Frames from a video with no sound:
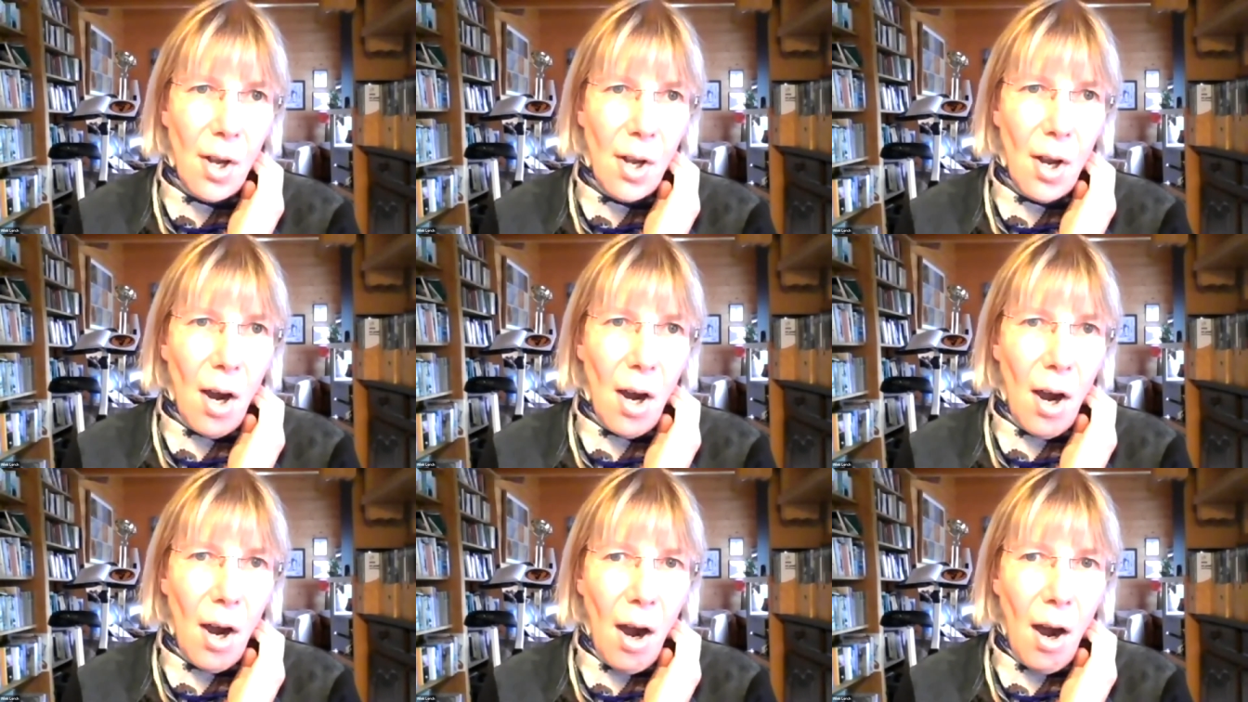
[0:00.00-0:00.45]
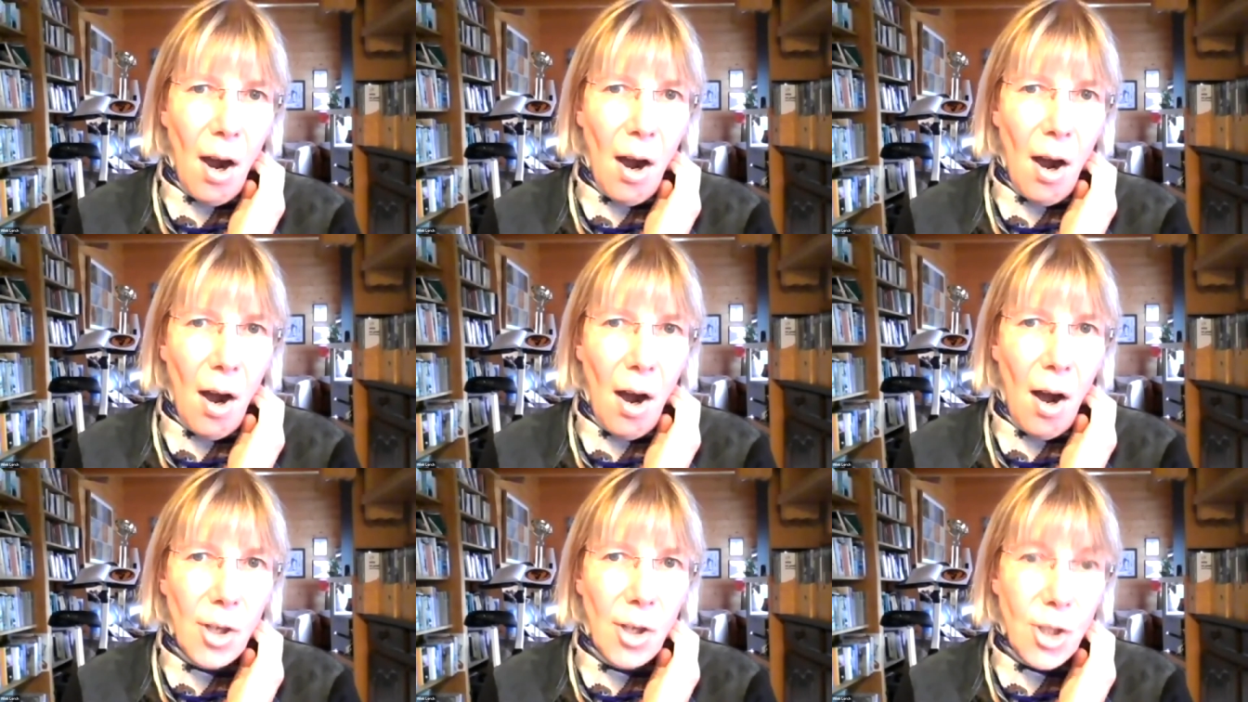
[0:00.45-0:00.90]

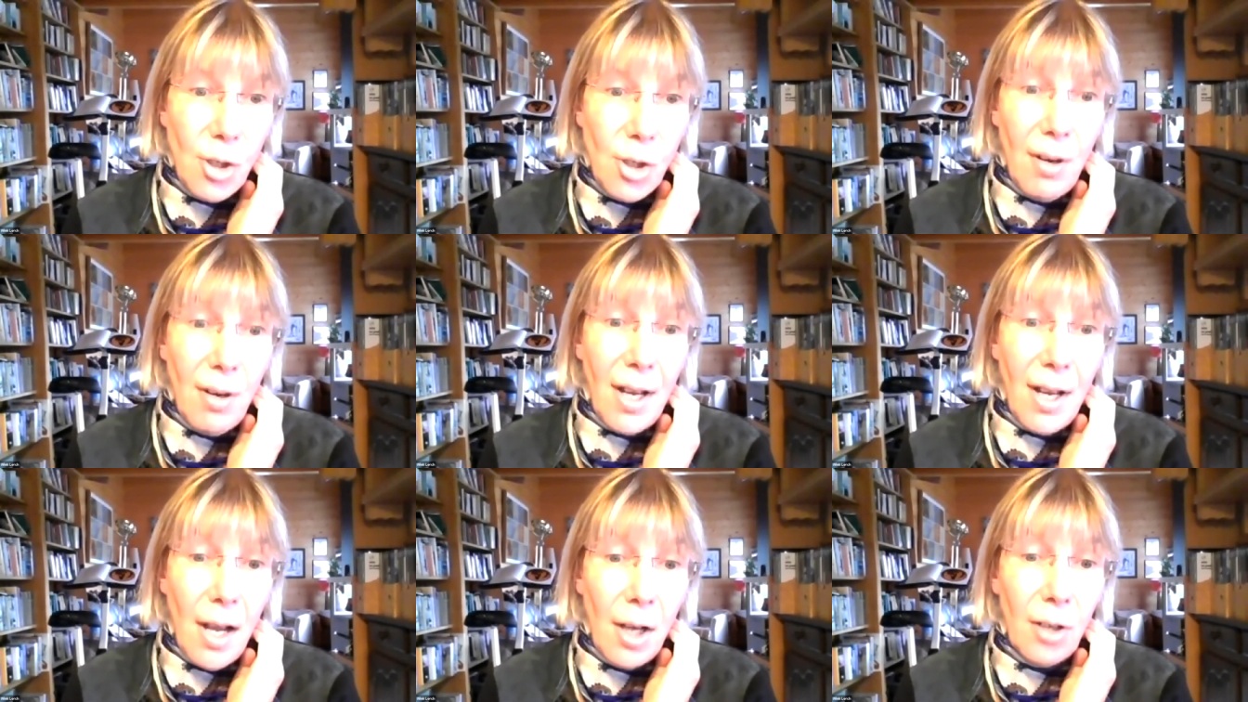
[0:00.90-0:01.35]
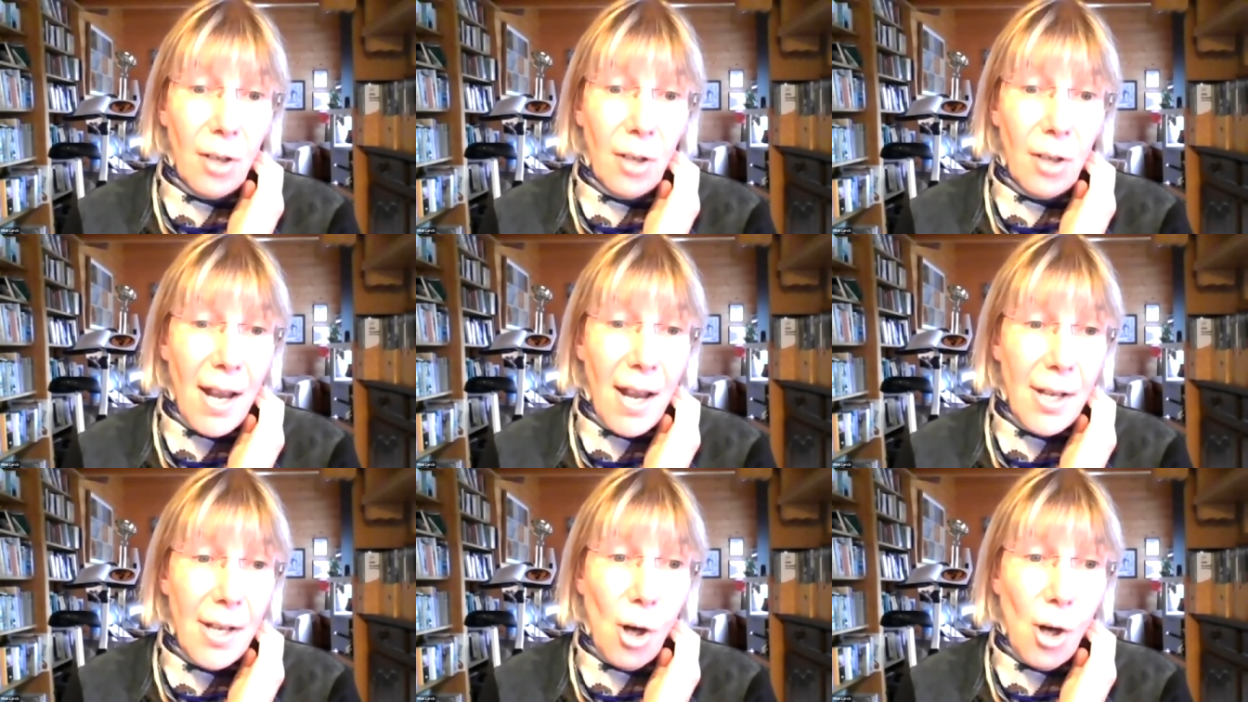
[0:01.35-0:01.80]
are doing a
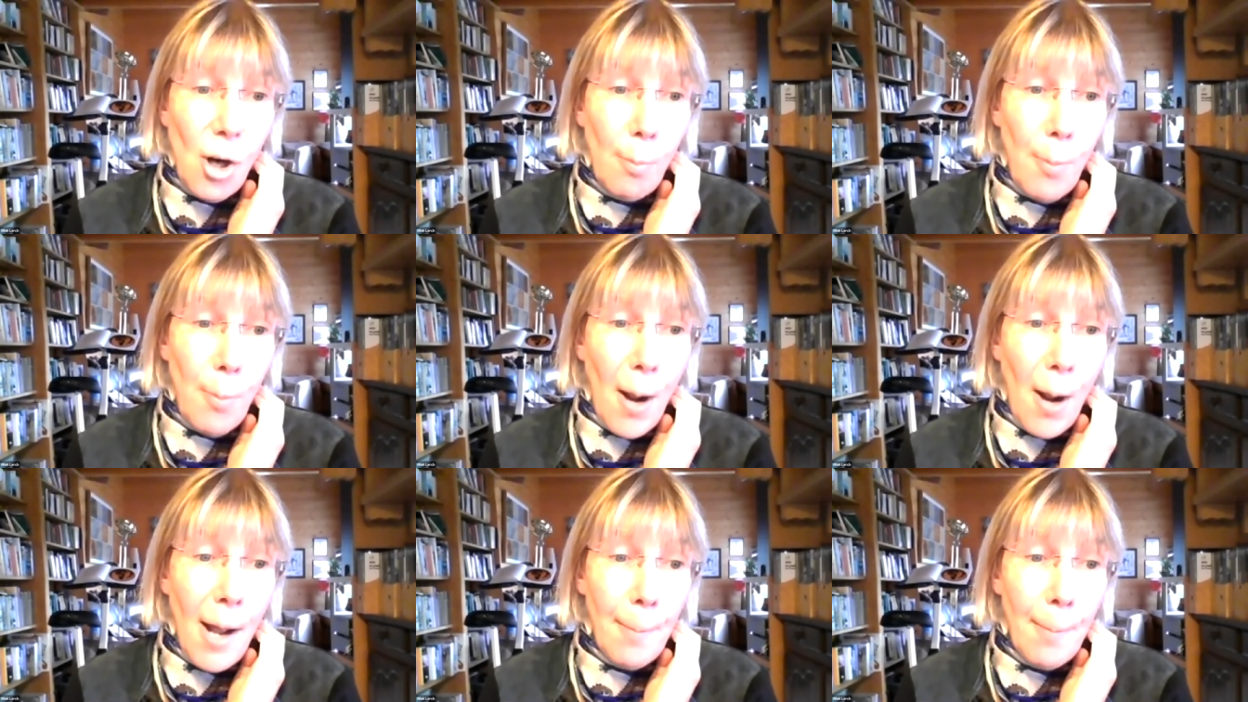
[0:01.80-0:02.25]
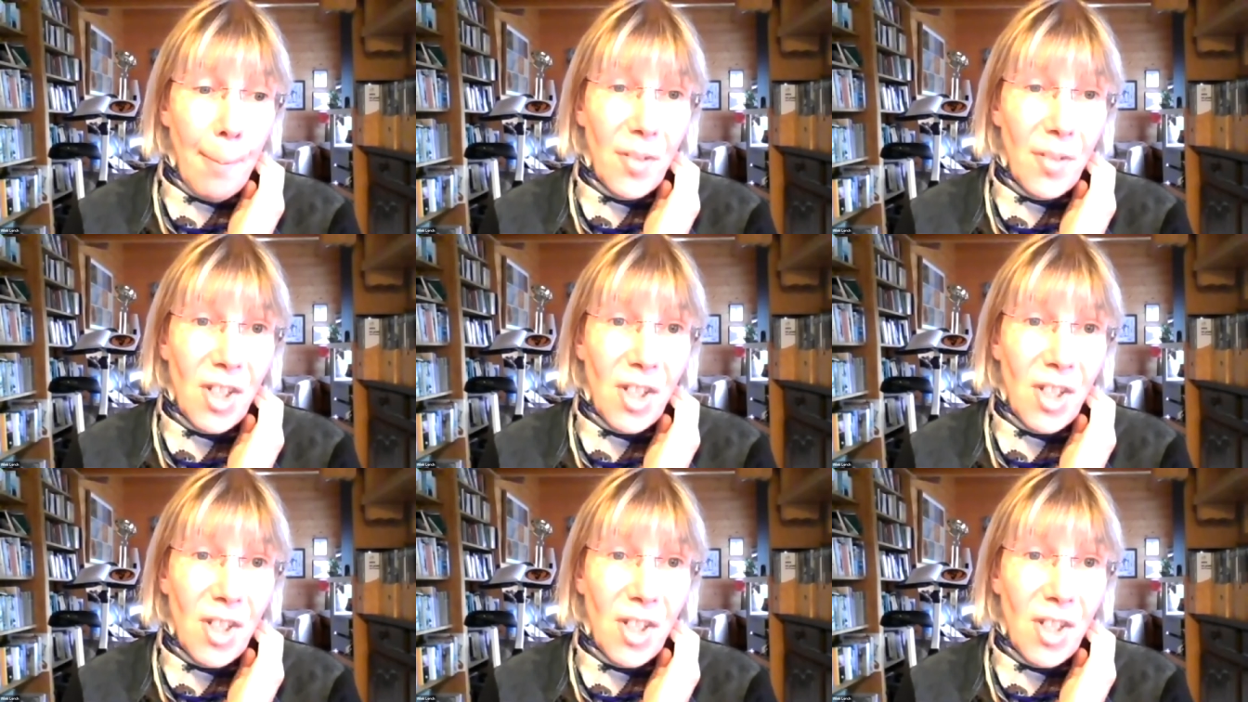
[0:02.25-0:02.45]
great job. Um,